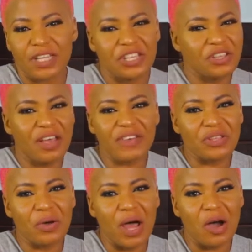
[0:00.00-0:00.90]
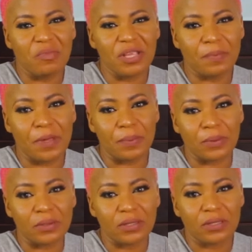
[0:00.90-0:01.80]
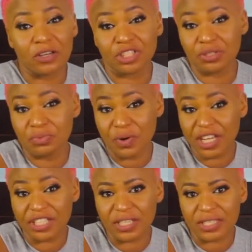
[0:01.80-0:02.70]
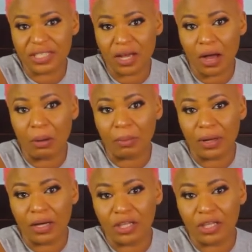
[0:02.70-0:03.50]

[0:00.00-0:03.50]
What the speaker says: You never know how many people or generations to come